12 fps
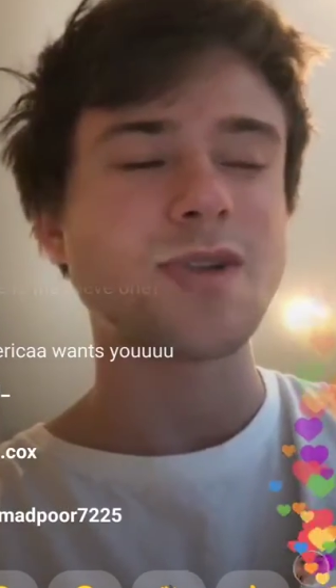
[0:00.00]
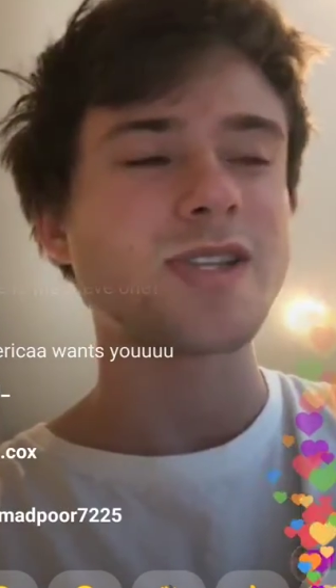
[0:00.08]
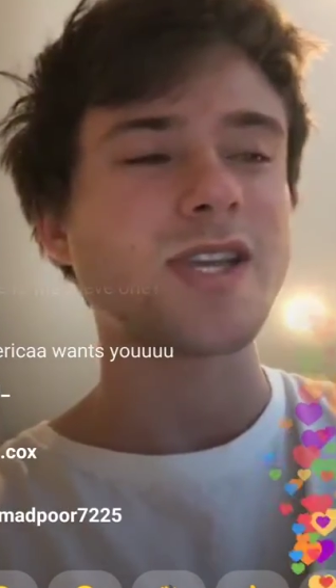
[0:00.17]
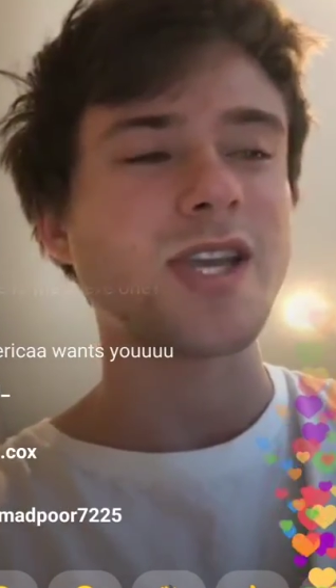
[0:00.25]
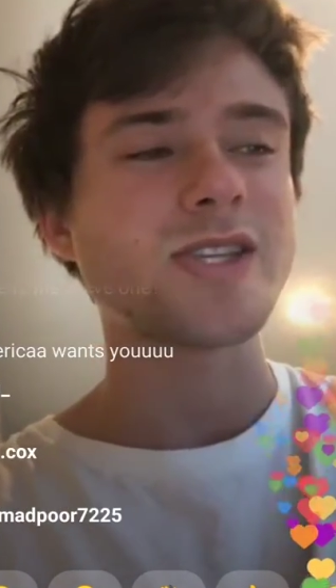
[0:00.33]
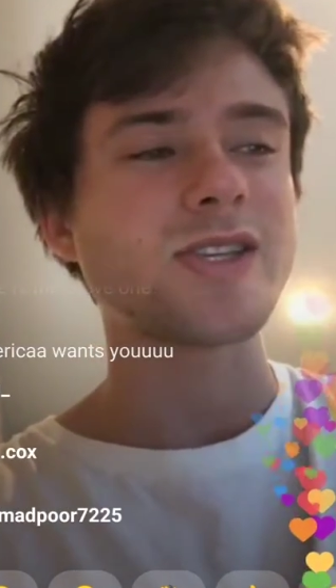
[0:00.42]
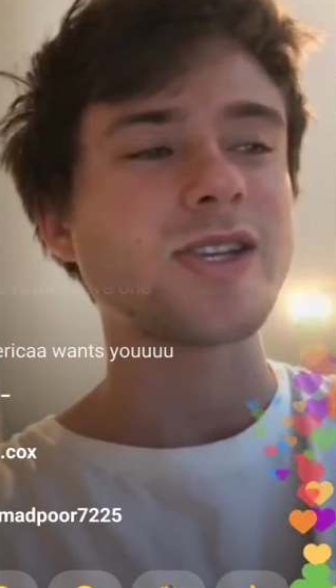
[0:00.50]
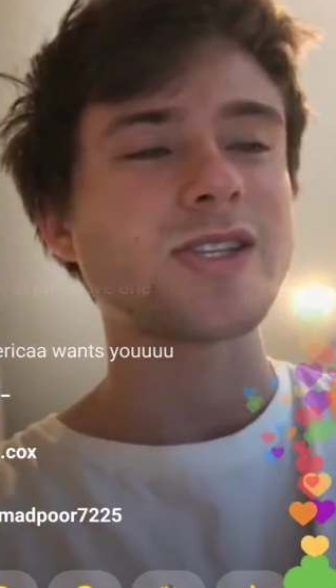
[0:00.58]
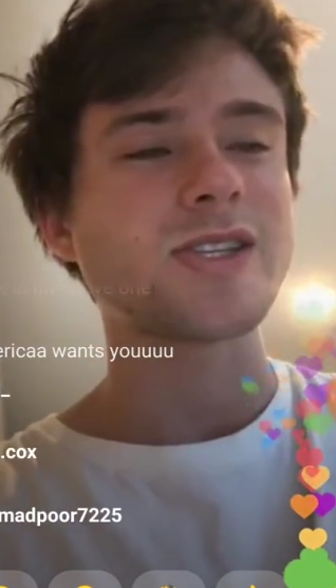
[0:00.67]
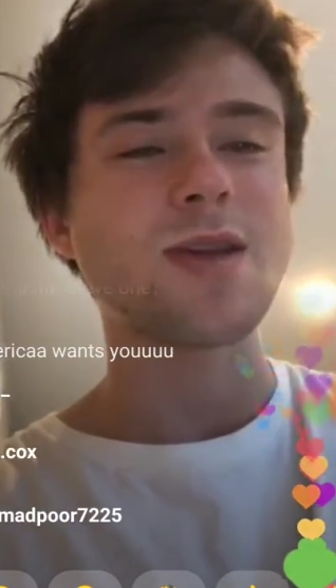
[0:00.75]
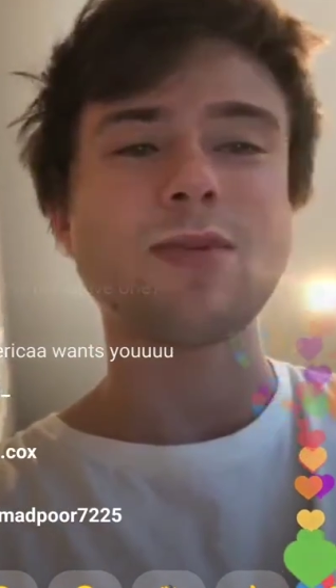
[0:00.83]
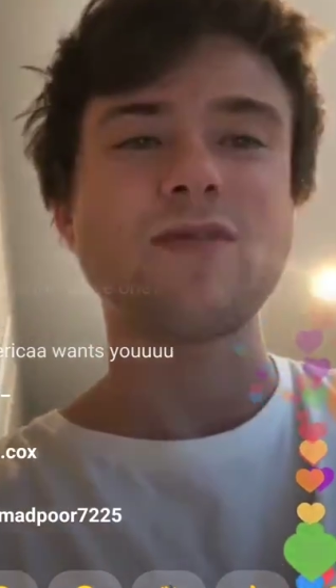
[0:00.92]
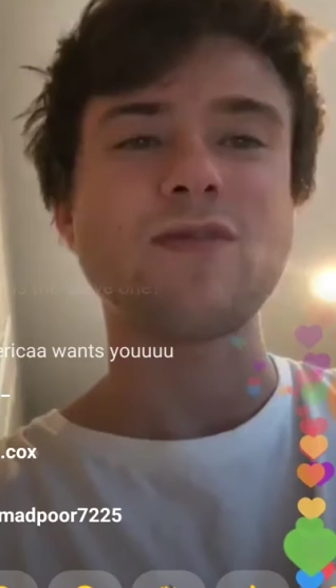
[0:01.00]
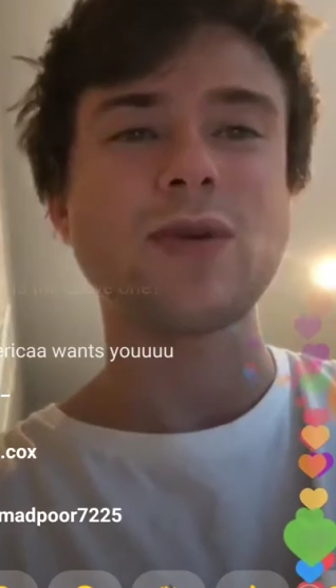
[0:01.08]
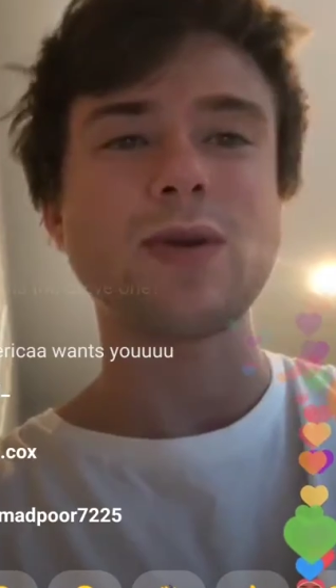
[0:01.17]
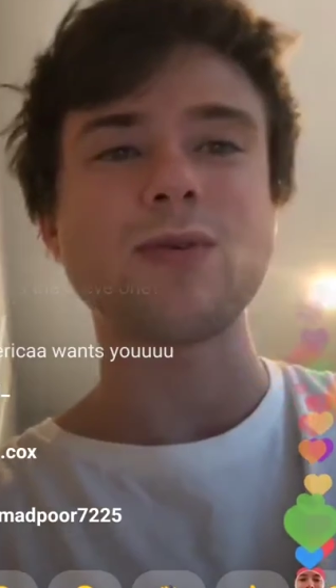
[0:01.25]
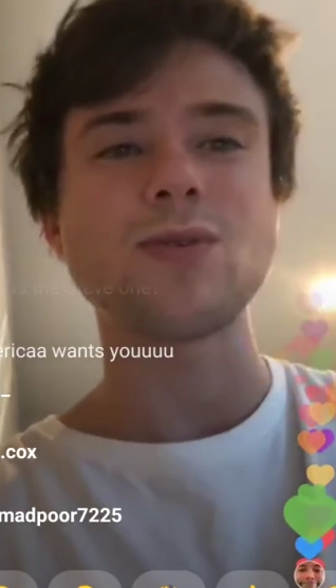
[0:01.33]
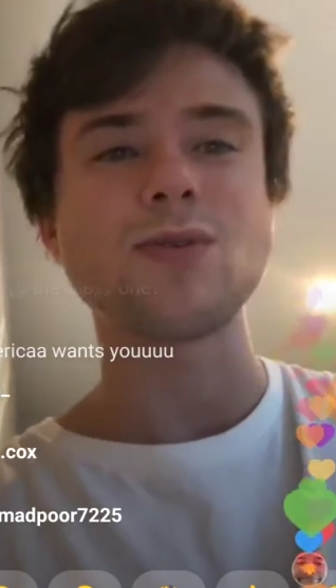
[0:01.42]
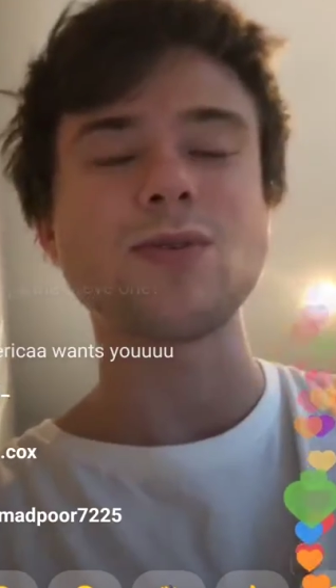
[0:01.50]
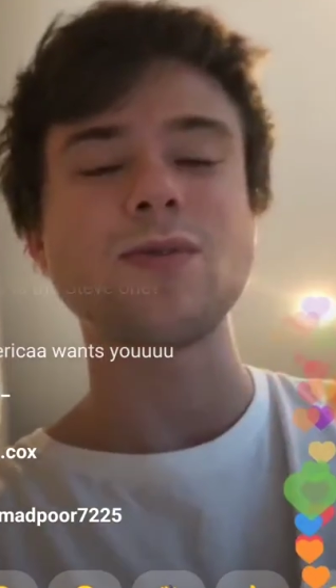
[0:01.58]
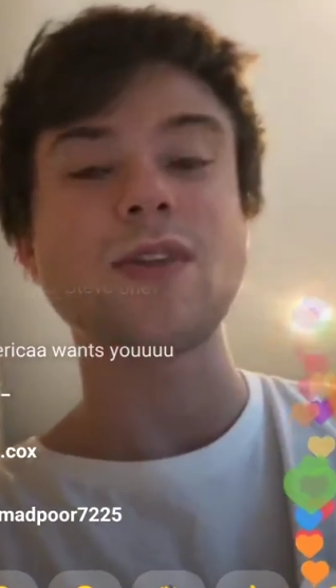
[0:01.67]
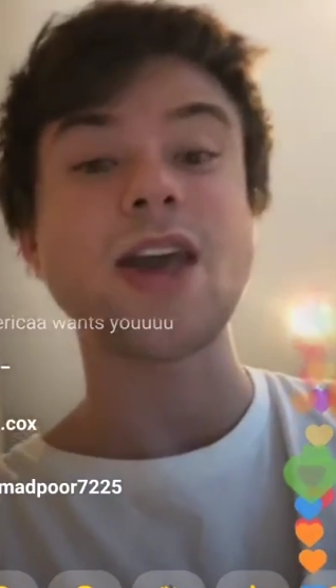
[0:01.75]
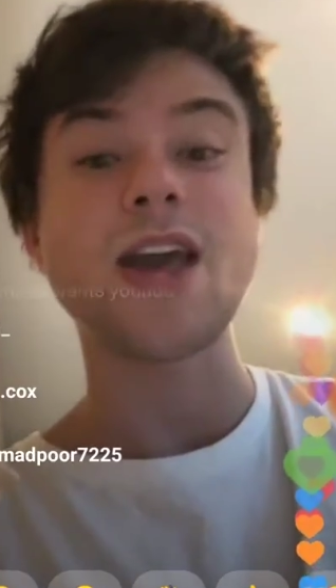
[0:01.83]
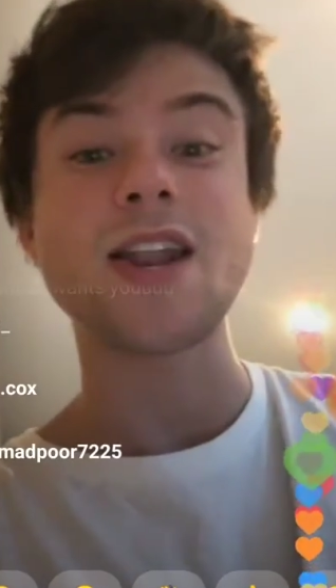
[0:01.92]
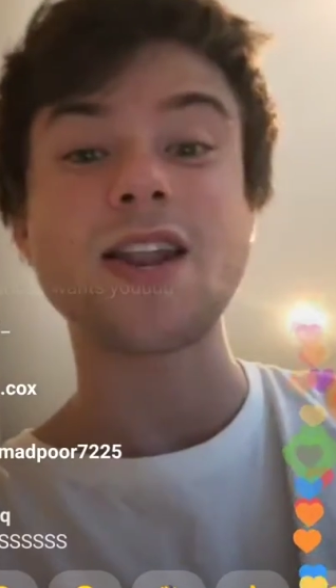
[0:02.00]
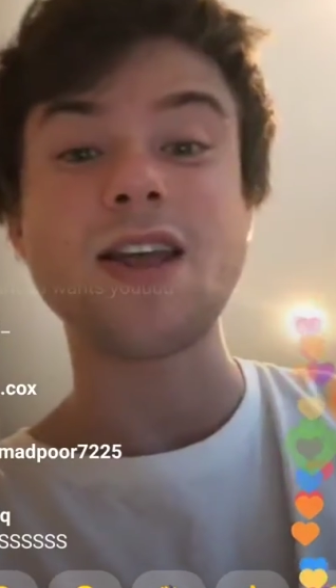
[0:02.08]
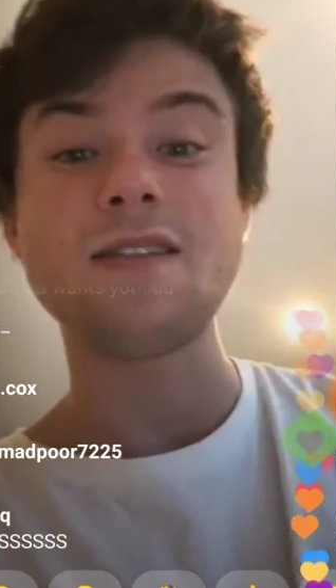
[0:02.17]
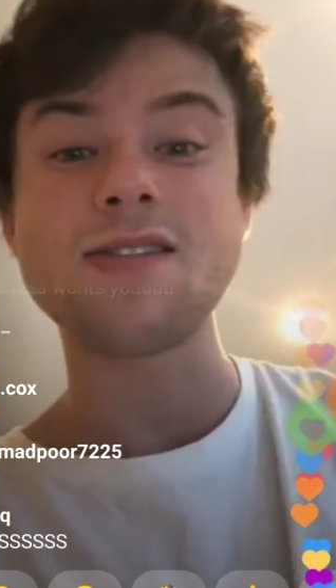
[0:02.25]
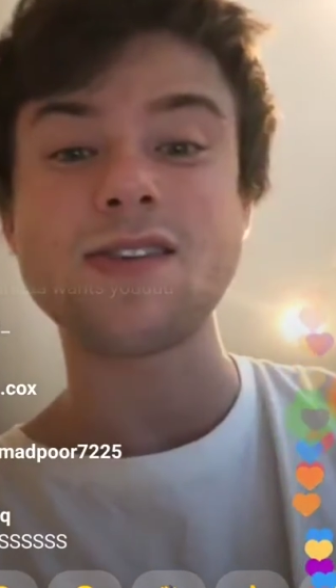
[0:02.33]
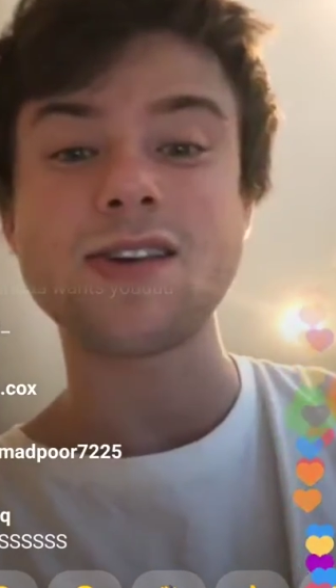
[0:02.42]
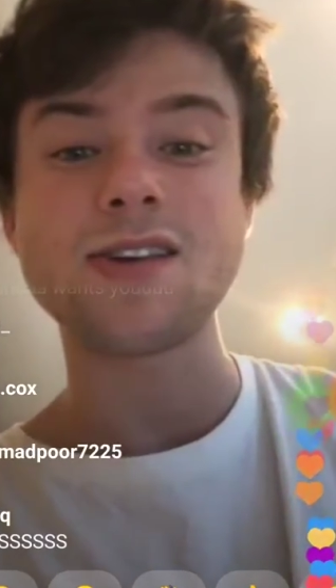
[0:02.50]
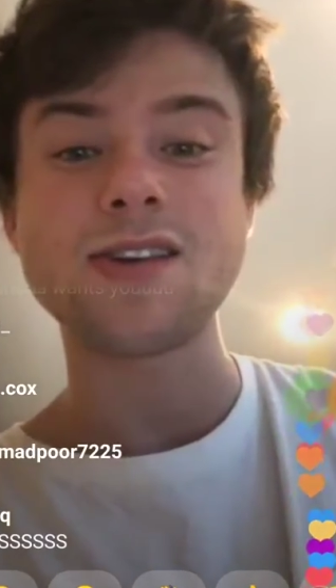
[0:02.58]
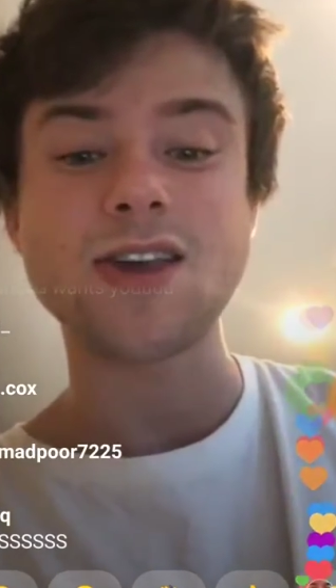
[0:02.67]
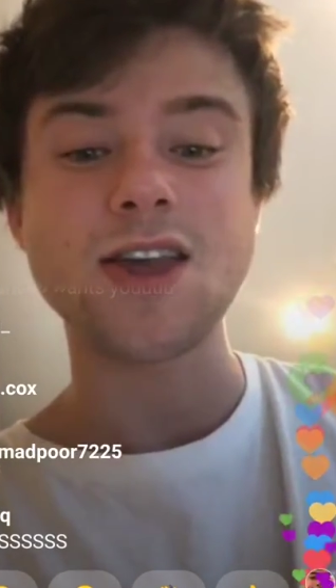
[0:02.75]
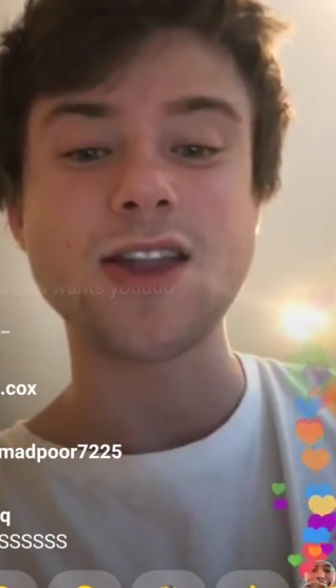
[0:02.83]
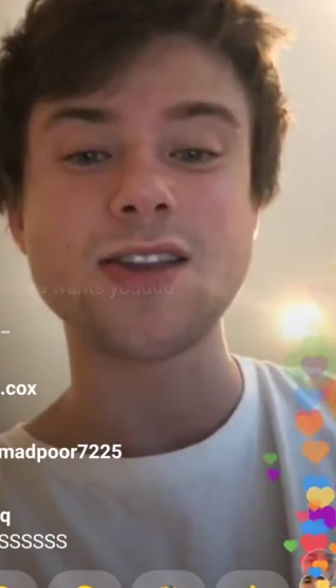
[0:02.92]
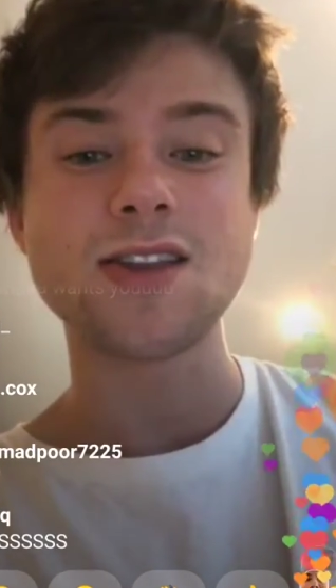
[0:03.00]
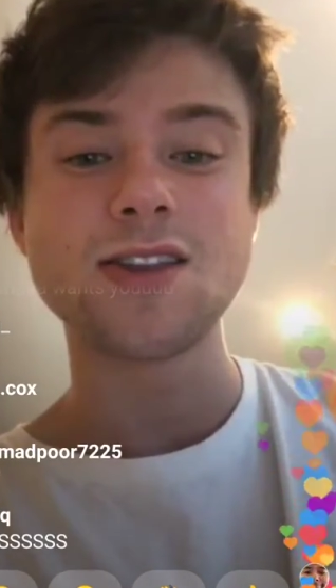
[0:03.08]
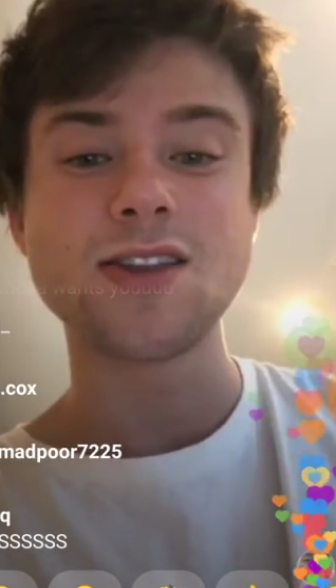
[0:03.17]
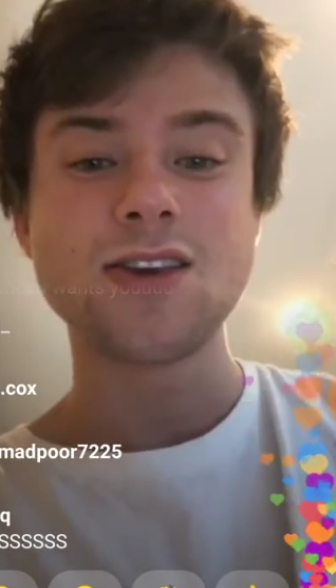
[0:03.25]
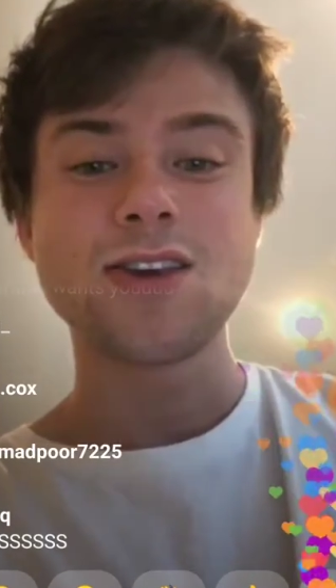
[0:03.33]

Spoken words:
but it's an example of people who they had everything and